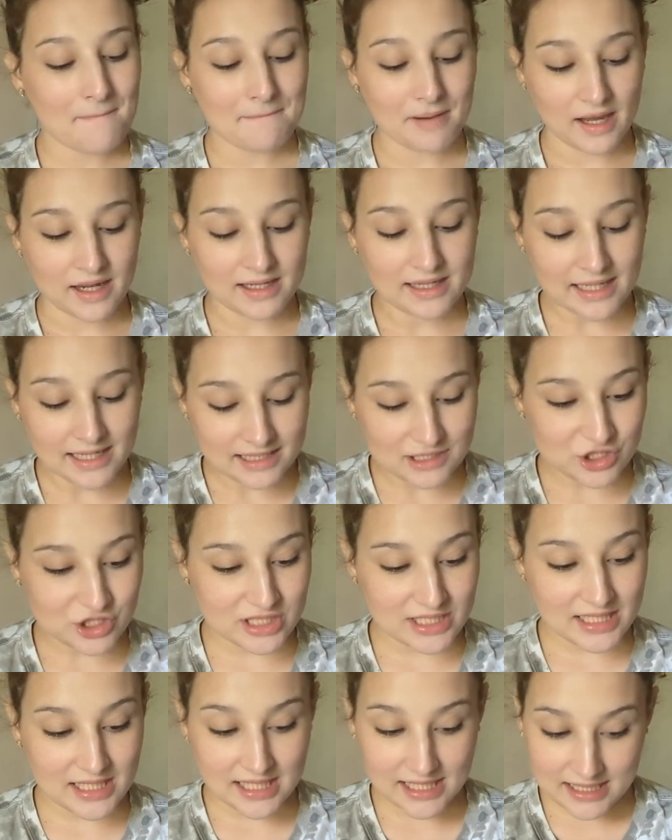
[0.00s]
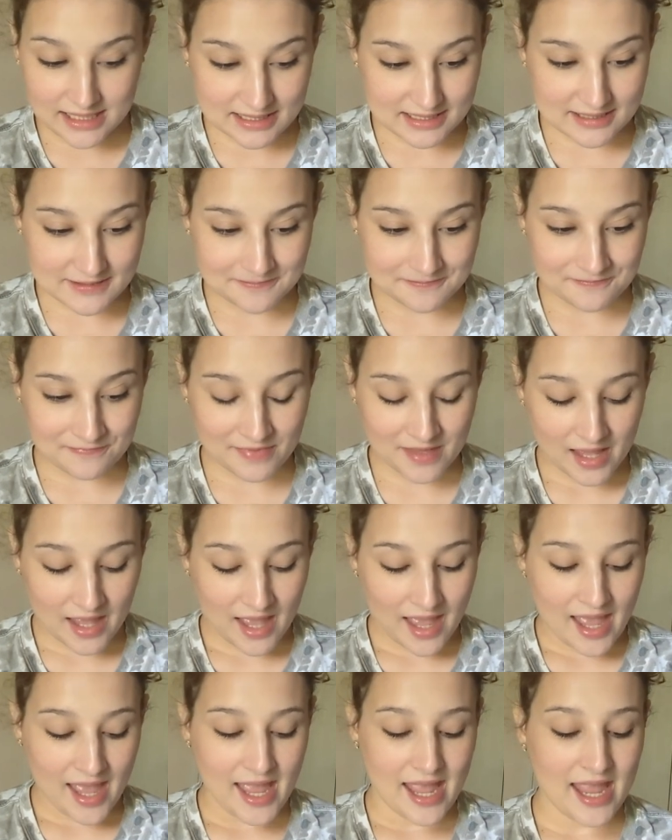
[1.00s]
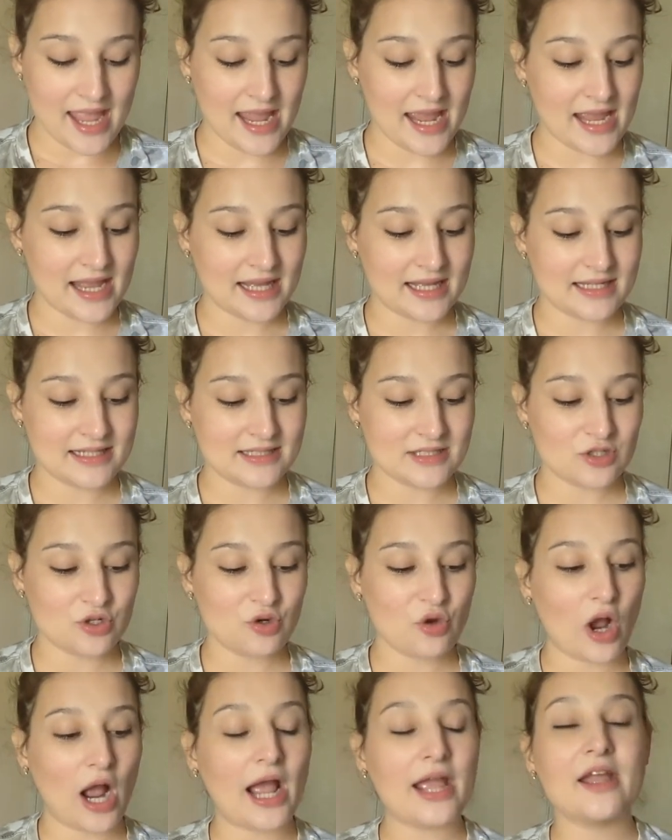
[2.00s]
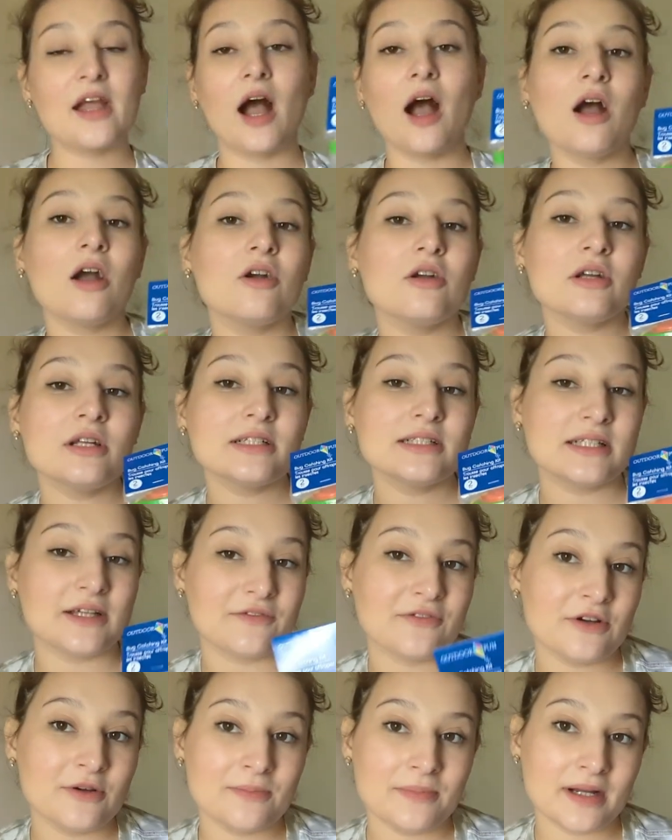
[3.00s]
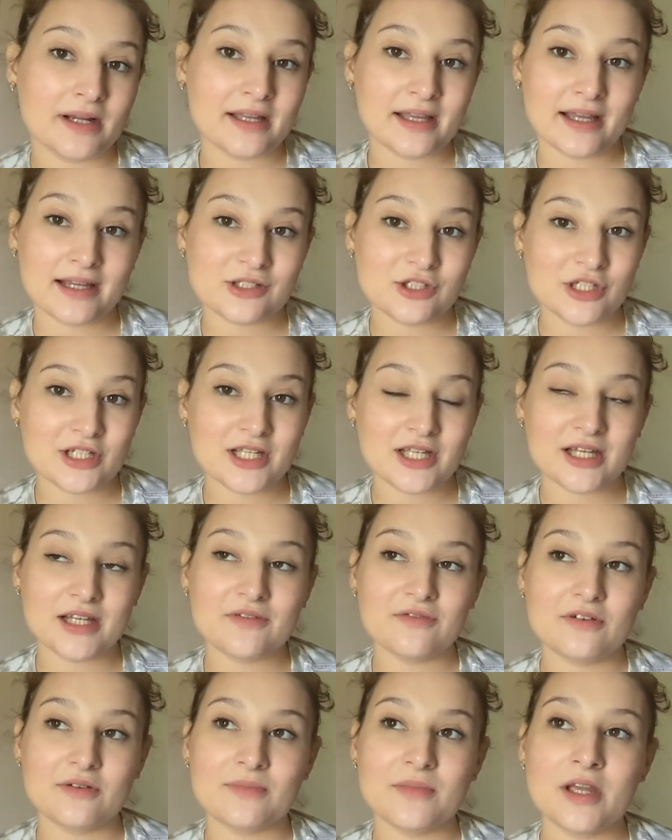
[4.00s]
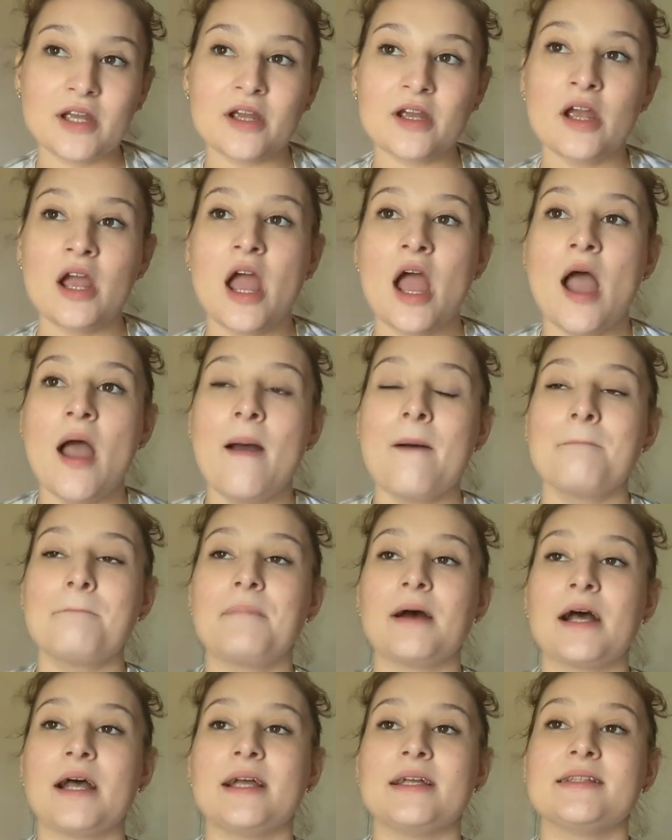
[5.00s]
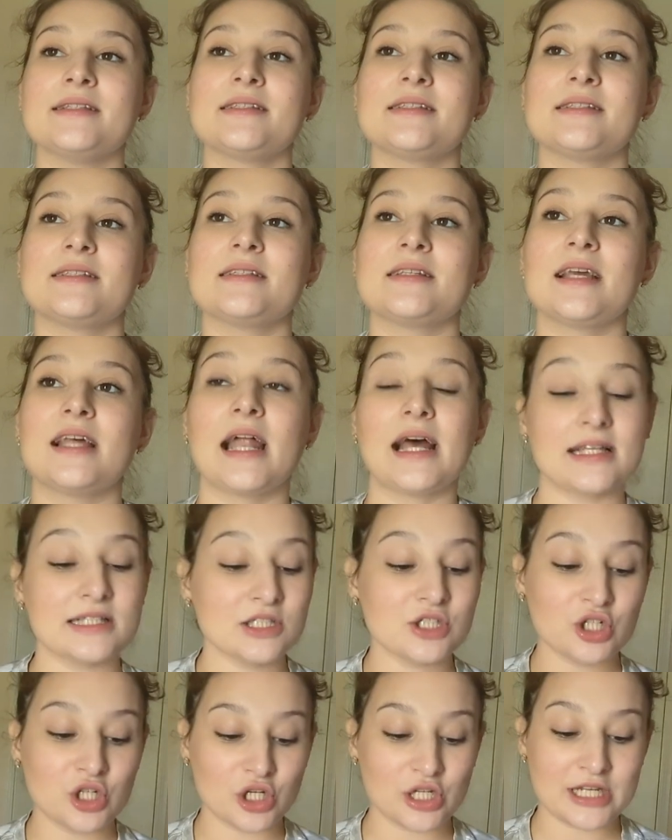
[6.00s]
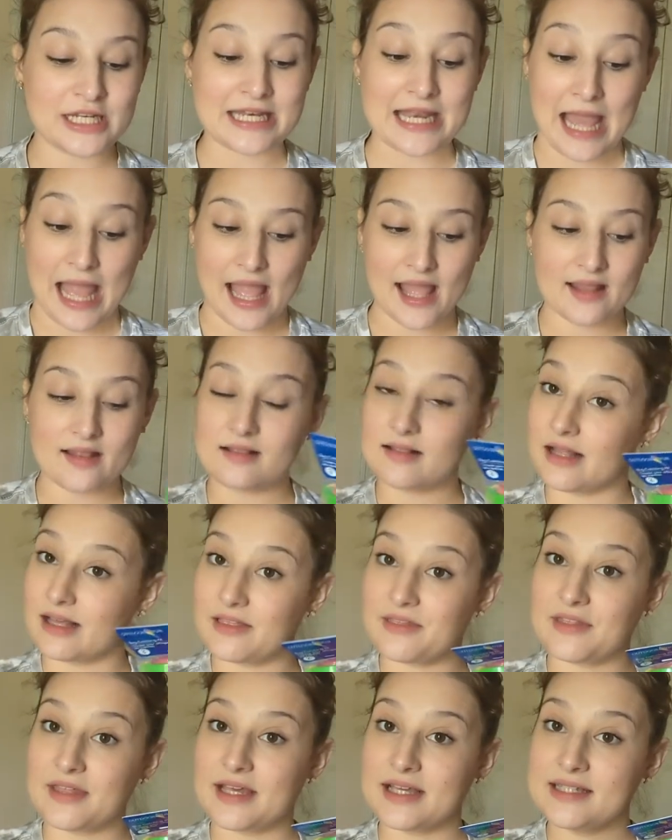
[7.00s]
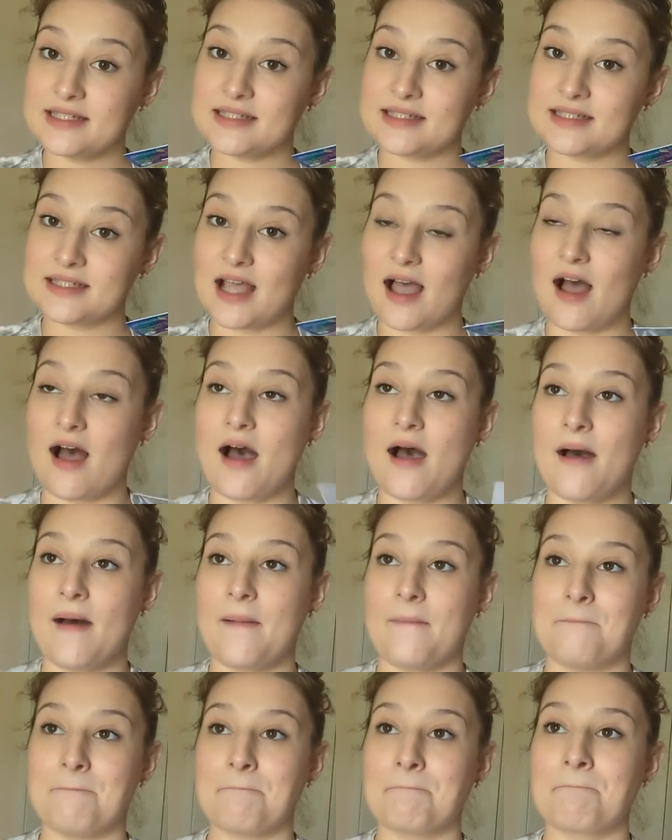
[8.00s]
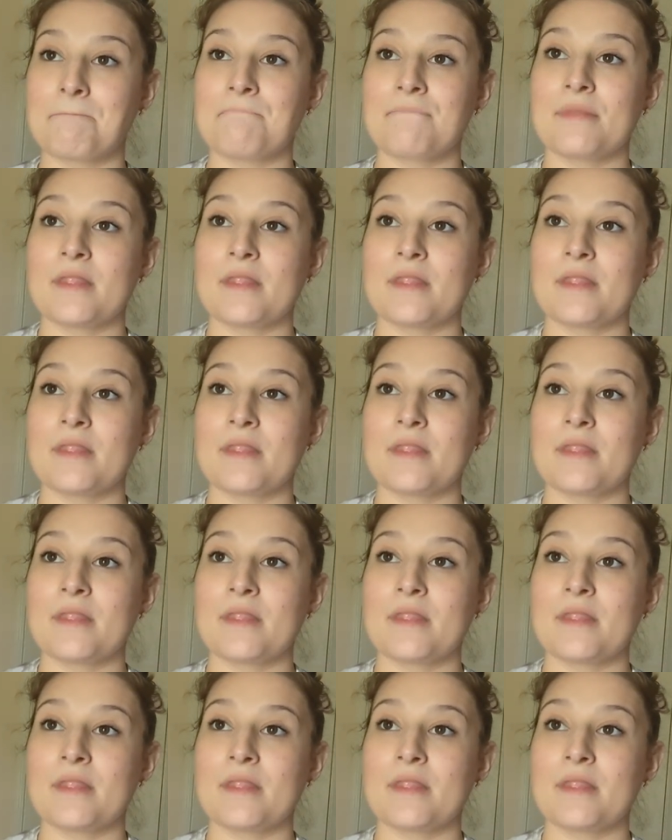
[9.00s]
bug catching kit and I got her a different bug catching kit from there, but it has a good net like this. Um,